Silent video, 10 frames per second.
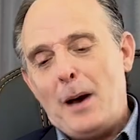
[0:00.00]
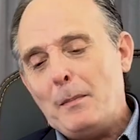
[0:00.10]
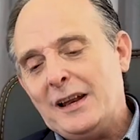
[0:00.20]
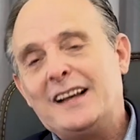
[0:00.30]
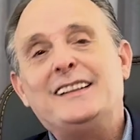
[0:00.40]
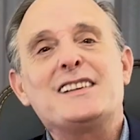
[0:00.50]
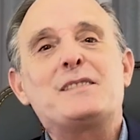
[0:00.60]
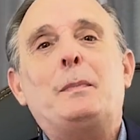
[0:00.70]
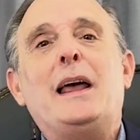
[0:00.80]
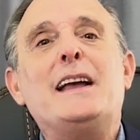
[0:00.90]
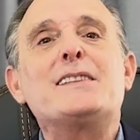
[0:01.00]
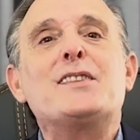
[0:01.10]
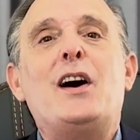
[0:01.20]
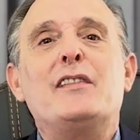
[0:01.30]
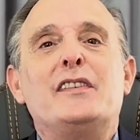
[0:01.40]
Public displays
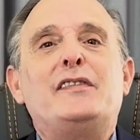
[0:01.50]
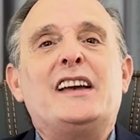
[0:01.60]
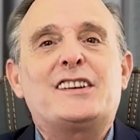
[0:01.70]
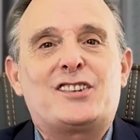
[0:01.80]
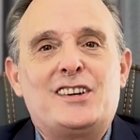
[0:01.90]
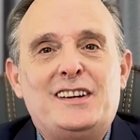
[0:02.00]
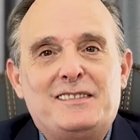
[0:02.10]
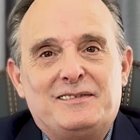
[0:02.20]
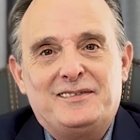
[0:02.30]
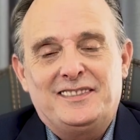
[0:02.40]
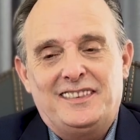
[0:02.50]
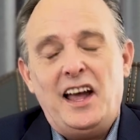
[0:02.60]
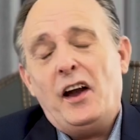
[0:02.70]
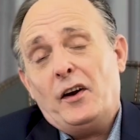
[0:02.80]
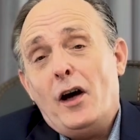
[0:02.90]
of affection
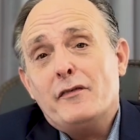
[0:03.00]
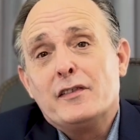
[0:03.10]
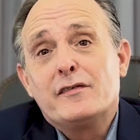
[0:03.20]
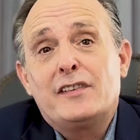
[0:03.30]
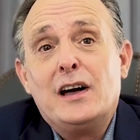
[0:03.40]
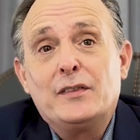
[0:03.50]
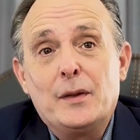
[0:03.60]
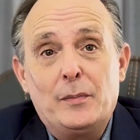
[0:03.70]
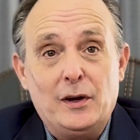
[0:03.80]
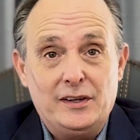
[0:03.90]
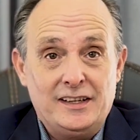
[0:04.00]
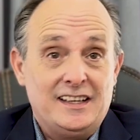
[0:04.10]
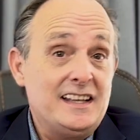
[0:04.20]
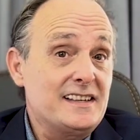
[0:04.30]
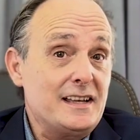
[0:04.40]
are often frowned upon
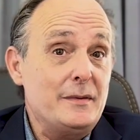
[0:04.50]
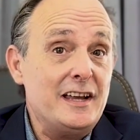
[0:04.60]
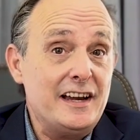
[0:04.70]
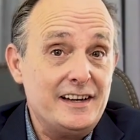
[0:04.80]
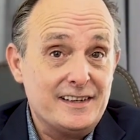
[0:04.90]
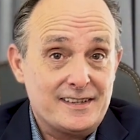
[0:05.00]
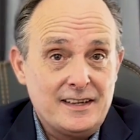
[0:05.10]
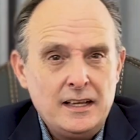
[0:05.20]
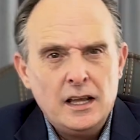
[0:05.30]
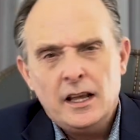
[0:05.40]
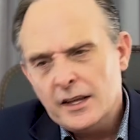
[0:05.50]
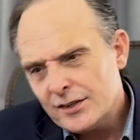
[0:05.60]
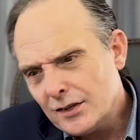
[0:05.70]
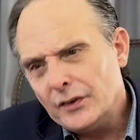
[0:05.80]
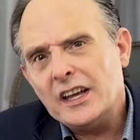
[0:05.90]
in some areas,
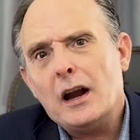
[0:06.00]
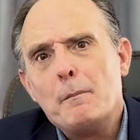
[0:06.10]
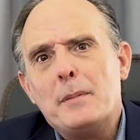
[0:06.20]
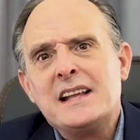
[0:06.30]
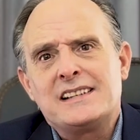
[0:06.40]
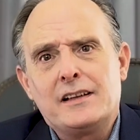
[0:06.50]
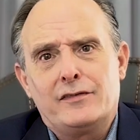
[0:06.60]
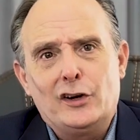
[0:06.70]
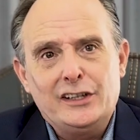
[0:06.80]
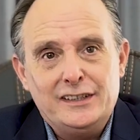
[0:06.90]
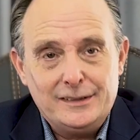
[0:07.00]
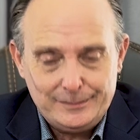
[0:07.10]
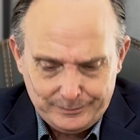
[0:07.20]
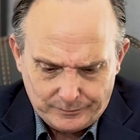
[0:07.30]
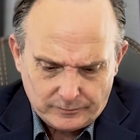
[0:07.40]
so they are best avoided.
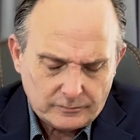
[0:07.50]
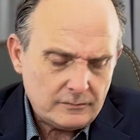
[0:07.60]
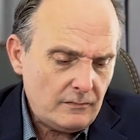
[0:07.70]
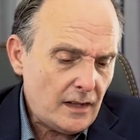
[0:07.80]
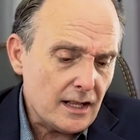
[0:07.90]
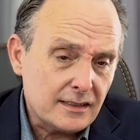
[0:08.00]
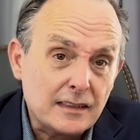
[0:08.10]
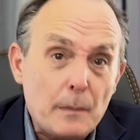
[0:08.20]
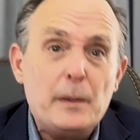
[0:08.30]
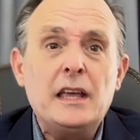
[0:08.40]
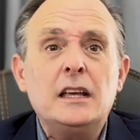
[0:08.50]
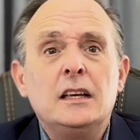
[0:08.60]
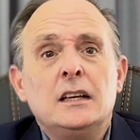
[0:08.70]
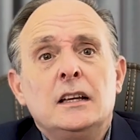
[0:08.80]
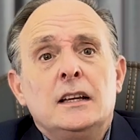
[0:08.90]
Tipping
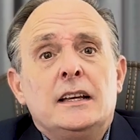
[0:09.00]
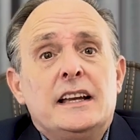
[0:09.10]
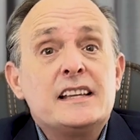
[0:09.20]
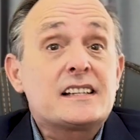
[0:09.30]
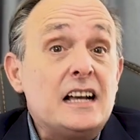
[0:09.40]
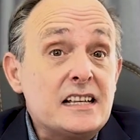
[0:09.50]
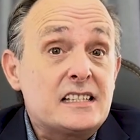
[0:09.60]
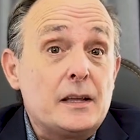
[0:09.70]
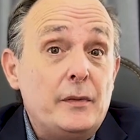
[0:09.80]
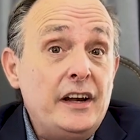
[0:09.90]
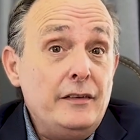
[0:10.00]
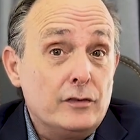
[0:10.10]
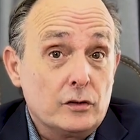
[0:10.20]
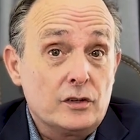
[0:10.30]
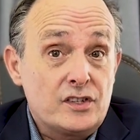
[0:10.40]
is customary
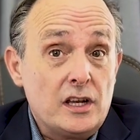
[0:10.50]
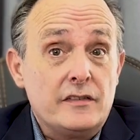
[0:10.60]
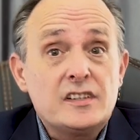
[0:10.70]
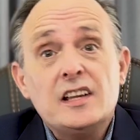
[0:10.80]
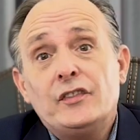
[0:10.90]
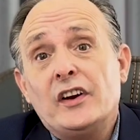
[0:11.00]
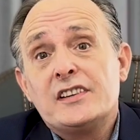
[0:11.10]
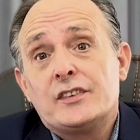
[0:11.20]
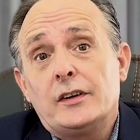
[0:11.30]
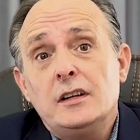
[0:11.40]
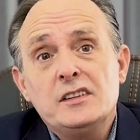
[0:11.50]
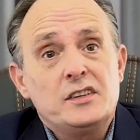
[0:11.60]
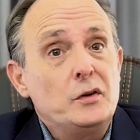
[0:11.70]
for good service at restaurants,